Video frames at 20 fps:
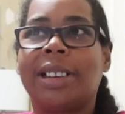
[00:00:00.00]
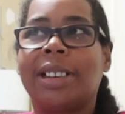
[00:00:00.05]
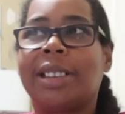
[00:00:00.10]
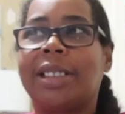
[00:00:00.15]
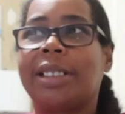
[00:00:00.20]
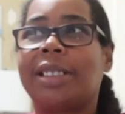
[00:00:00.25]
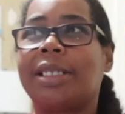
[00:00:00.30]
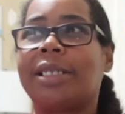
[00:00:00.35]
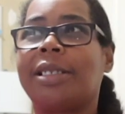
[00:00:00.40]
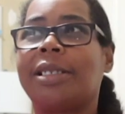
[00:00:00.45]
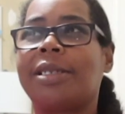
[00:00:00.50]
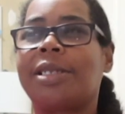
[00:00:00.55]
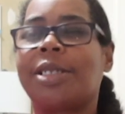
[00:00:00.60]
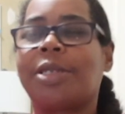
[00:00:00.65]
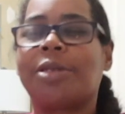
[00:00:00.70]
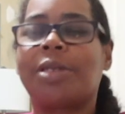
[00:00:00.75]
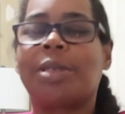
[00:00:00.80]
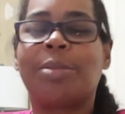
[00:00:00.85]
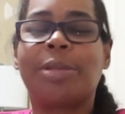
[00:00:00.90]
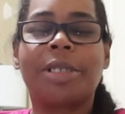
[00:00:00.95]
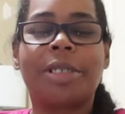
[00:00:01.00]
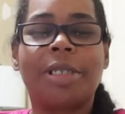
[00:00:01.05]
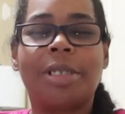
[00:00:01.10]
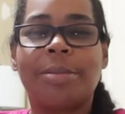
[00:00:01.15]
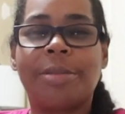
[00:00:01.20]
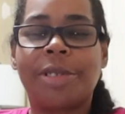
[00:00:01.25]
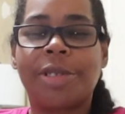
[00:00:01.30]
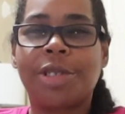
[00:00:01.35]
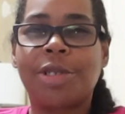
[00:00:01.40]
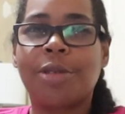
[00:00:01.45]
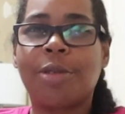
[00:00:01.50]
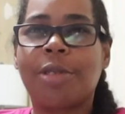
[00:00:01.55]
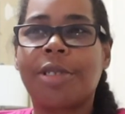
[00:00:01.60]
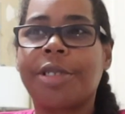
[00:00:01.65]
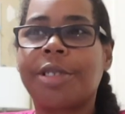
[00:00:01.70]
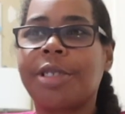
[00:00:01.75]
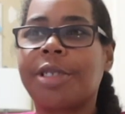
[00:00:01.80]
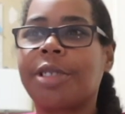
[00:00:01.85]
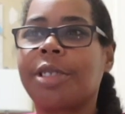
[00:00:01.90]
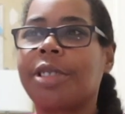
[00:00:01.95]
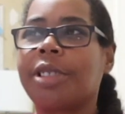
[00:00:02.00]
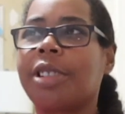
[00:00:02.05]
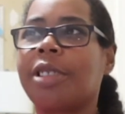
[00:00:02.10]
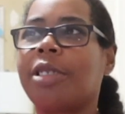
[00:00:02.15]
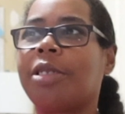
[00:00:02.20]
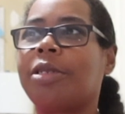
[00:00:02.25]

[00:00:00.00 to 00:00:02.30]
And so the book could have been shorter,